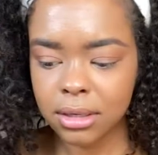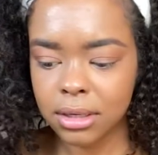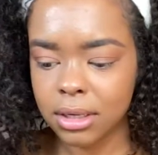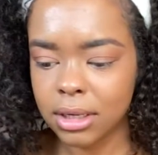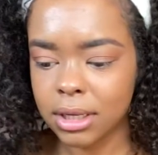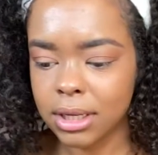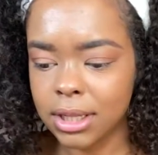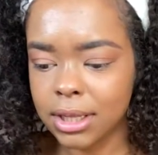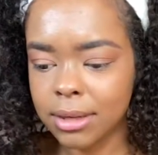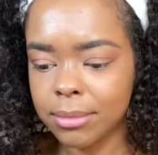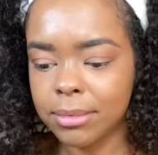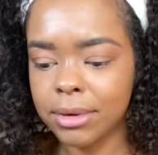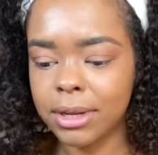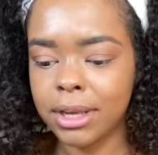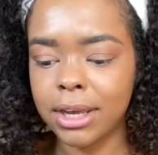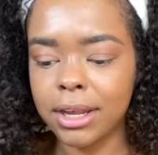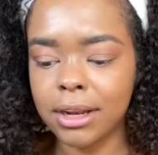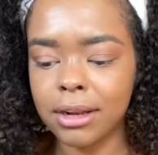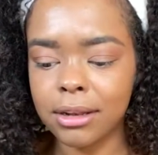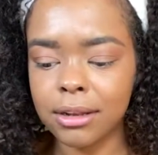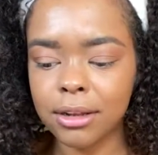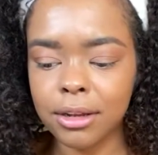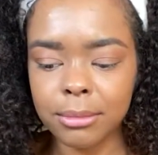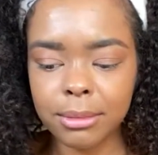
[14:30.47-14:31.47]
I think I'm gonna add
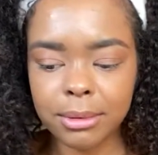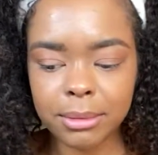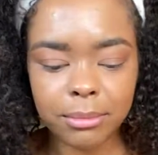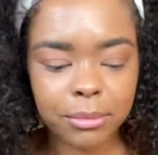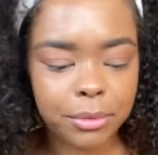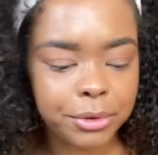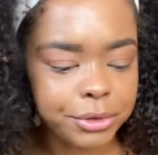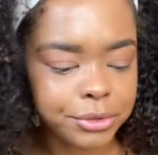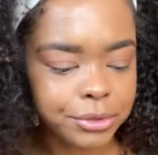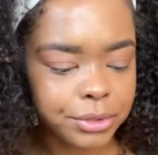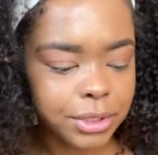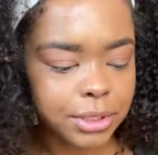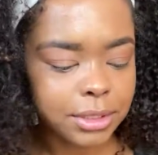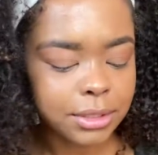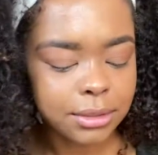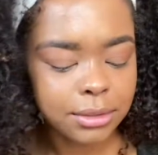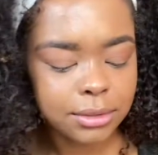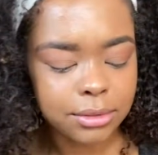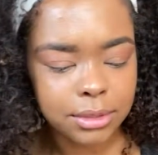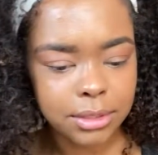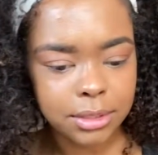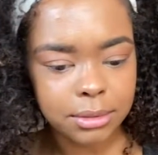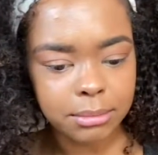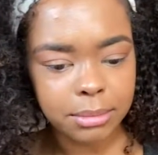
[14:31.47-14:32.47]
a little bit more
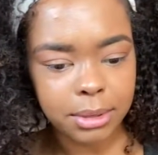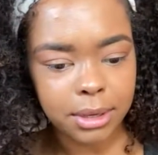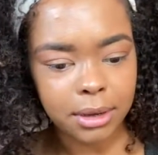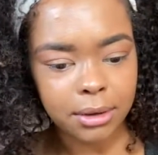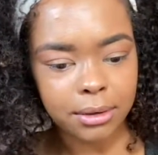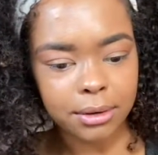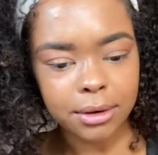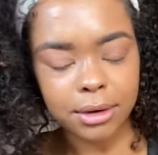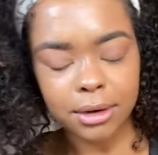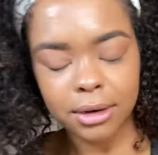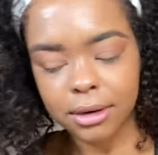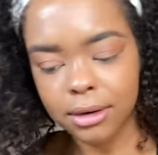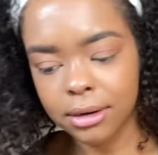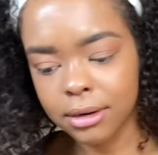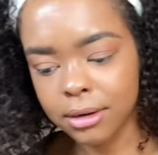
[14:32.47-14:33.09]
translucent powder.